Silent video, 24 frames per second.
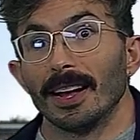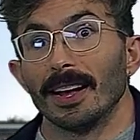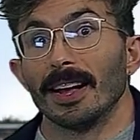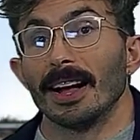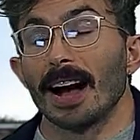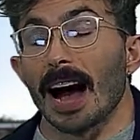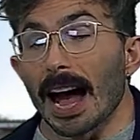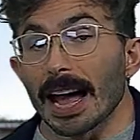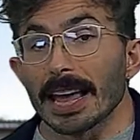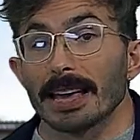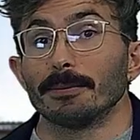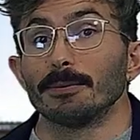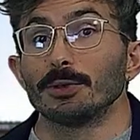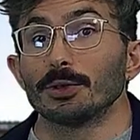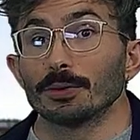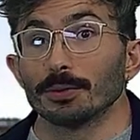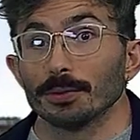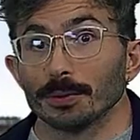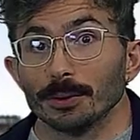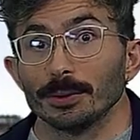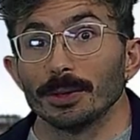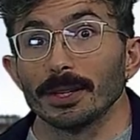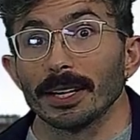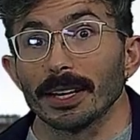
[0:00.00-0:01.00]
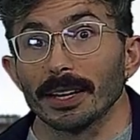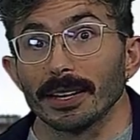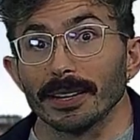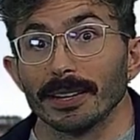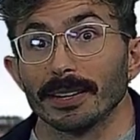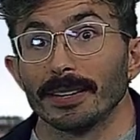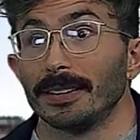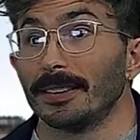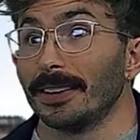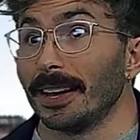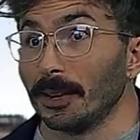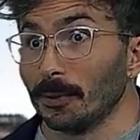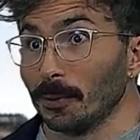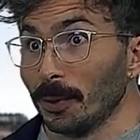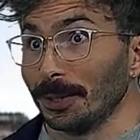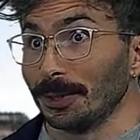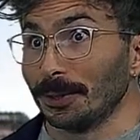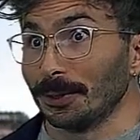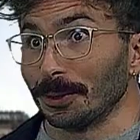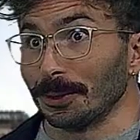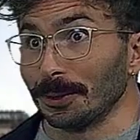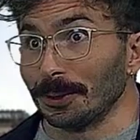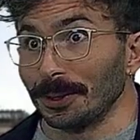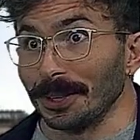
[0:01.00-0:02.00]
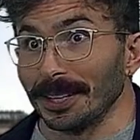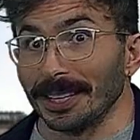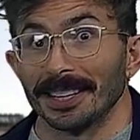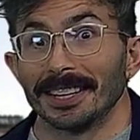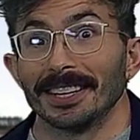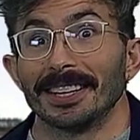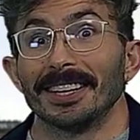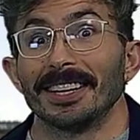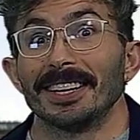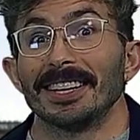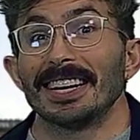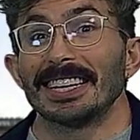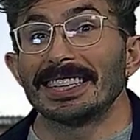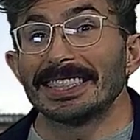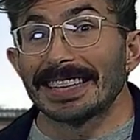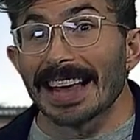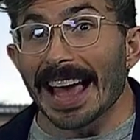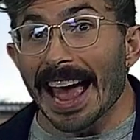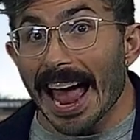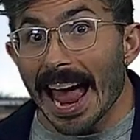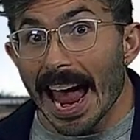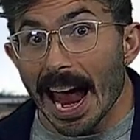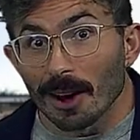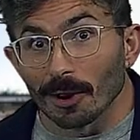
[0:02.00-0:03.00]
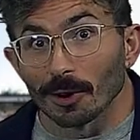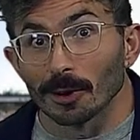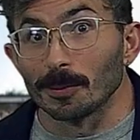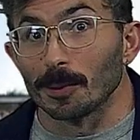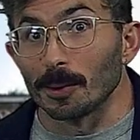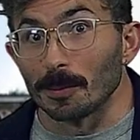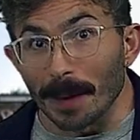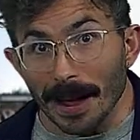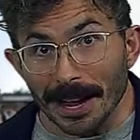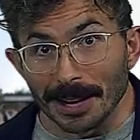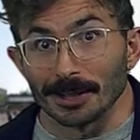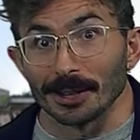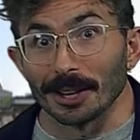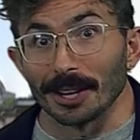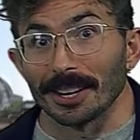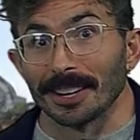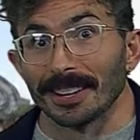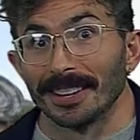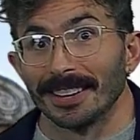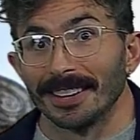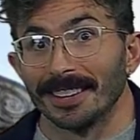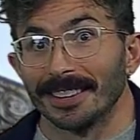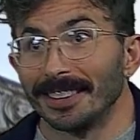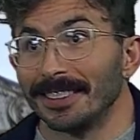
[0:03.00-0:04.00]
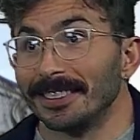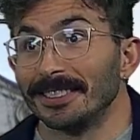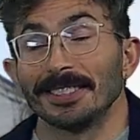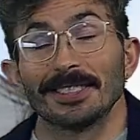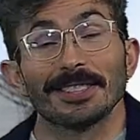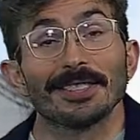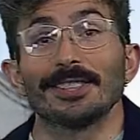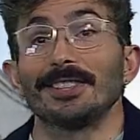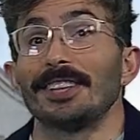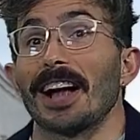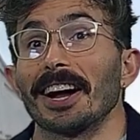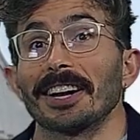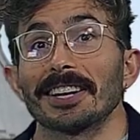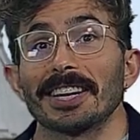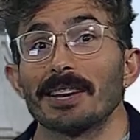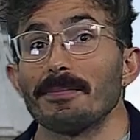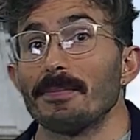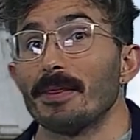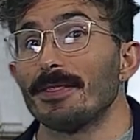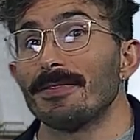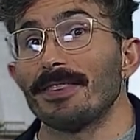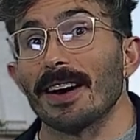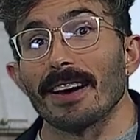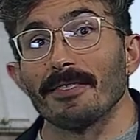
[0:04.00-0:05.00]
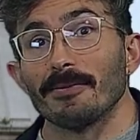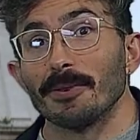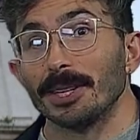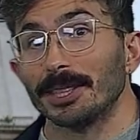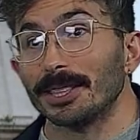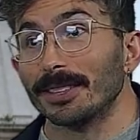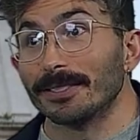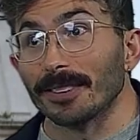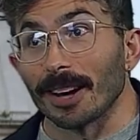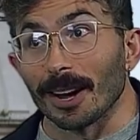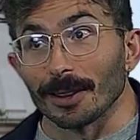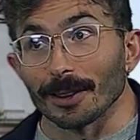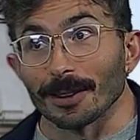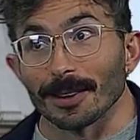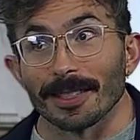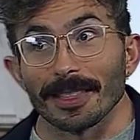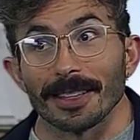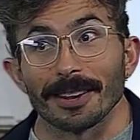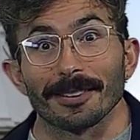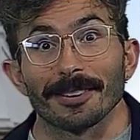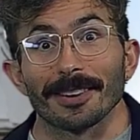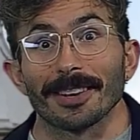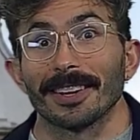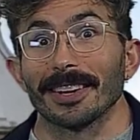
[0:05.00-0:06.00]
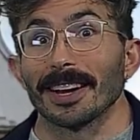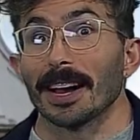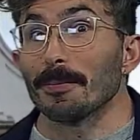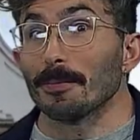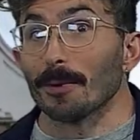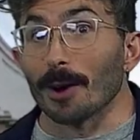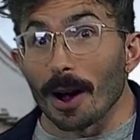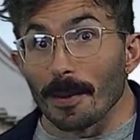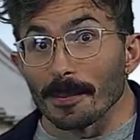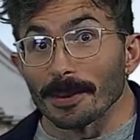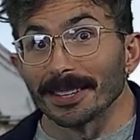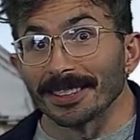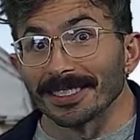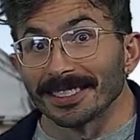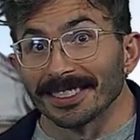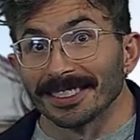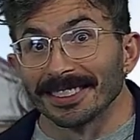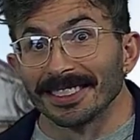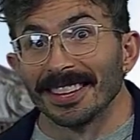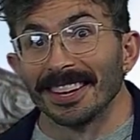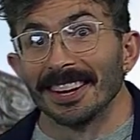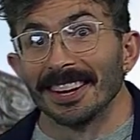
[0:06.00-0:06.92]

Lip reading: I am truly, and was truly, a terrible painter. This is not going to be 5 weeks of color theory, I promise.